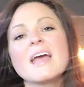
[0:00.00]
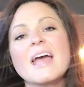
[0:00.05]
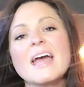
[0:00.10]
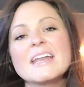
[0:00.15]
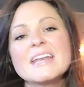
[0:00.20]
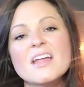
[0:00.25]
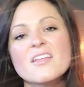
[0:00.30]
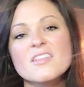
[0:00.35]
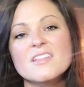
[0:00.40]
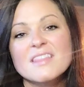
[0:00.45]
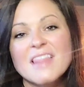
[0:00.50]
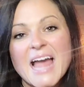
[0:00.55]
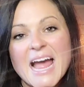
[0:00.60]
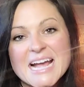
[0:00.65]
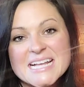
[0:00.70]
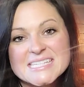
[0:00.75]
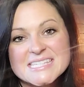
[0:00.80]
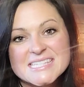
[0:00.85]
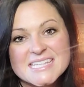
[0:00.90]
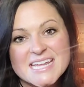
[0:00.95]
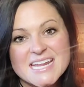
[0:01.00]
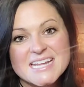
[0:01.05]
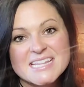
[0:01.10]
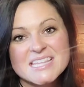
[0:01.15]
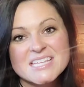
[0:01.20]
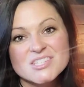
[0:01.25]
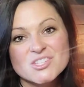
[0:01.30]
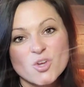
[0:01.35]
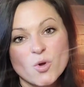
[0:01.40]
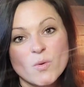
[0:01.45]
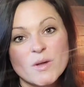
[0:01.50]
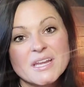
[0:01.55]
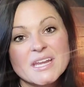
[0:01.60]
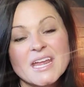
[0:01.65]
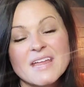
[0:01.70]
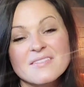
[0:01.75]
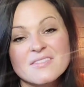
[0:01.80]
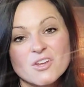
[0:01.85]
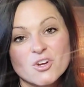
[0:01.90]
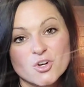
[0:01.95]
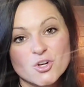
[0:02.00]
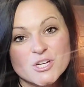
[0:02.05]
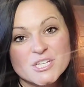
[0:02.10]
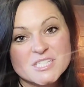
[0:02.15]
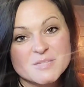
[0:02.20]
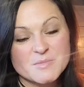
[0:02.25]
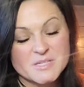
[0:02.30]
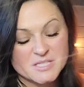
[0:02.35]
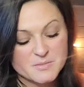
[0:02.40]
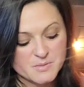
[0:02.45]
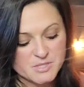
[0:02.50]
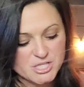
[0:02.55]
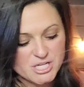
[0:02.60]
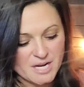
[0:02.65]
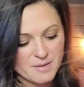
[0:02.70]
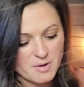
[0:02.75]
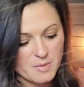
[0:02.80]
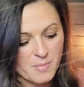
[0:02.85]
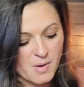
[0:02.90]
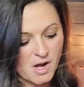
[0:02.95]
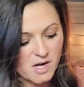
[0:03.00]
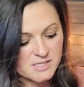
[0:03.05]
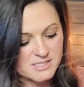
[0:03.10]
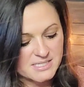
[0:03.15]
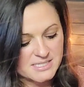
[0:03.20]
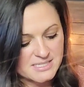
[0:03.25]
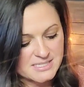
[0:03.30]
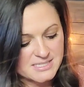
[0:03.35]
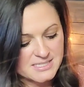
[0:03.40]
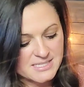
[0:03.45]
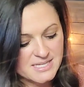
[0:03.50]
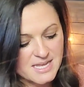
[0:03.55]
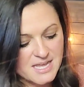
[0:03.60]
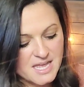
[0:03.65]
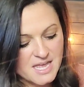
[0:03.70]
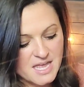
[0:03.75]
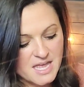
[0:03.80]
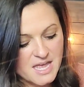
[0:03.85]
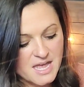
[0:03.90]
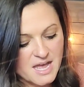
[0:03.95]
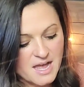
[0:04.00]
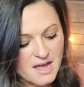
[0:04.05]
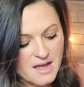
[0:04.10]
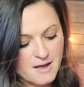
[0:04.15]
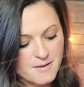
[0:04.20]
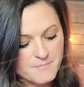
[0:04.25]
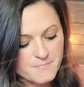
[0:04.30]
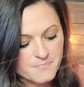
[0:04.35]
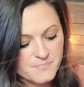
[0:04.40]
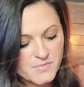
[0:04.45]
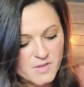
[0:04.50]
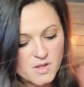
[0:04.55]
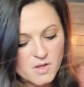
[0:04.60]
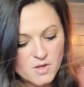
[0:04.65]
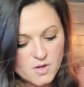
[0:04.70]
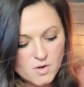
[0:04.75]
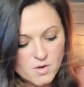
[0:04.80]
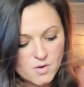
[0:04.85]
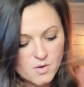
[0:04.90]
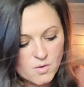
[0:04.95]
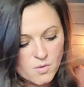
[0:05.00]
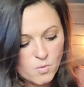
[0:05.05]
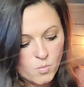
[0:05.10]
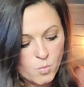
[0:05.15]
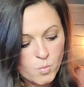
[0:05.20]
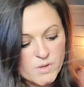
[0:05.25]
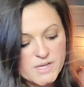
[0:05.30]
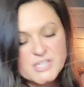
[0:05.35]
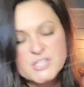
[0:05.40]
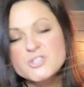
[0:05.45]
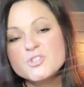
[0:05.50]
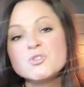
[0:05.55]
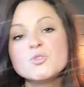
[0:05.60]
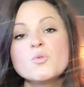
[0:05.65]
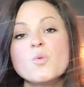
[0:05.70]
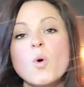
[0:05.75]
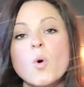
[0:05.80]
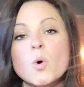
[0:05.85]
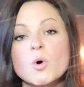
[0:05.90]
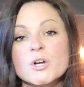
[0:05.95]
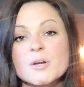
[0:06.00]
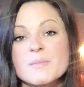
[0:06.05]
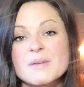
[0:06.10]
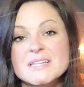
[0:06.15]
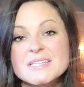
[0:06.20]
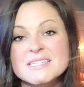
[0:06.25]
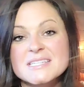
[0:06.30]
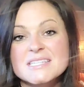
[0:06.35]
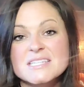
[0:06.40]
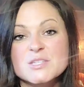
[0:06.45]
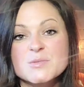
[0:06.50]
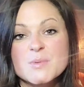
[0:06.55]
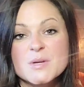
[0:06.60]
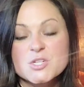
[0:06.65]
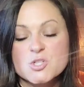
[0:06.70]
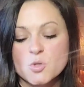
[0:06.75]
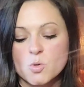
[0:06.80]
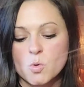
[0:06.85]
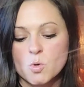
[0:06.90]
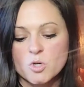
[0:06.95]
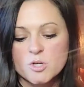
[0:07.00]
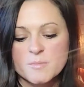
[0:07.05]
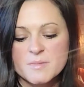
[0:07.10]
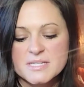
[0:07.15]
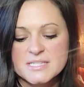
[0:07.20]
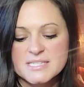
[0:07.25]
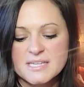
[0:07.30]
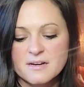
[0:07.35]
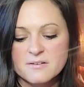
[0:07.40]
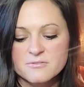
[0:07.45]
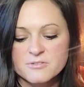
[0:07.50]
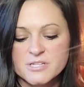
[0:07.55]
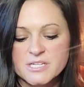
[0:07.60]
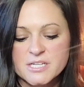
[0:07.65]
And now the last thing that's going in their Christmas pajama boxes, we do ornaments, special ornaments every